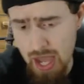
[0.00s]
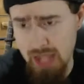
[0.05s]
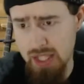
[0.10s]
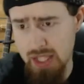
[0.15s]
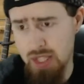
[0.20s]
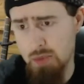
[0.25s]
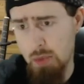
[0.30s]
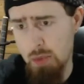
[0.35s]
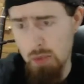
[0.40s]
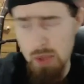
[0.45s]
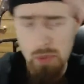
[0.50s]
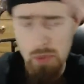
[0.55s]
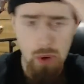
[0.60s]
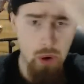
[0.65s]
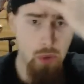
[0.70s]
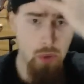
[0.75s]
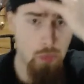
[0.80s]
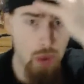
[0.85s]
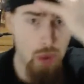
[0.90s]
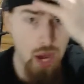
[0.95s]
Some amiibo
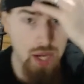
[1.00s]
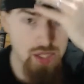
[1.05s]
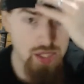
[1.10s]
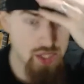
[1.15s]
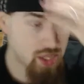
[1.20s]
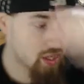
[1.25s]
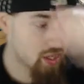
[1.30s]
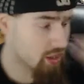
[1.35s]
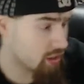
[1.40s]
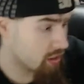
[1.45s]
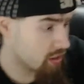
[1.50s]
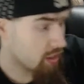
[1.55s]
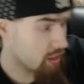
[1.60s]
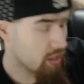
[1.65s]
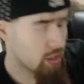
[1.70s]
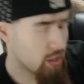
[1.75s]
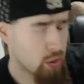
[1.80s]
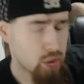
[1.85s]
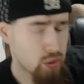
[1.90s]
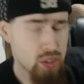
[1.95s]
unboxing.
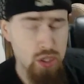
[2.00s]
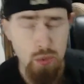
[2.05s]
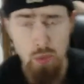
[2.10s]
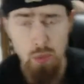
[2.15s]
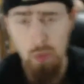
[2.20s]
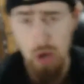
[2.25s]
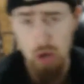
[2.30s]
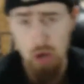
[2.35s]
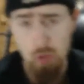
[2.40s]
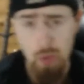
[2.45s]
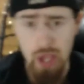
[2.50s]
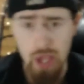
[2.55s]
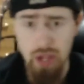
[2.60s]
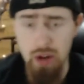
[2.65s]
Super Mario Maker.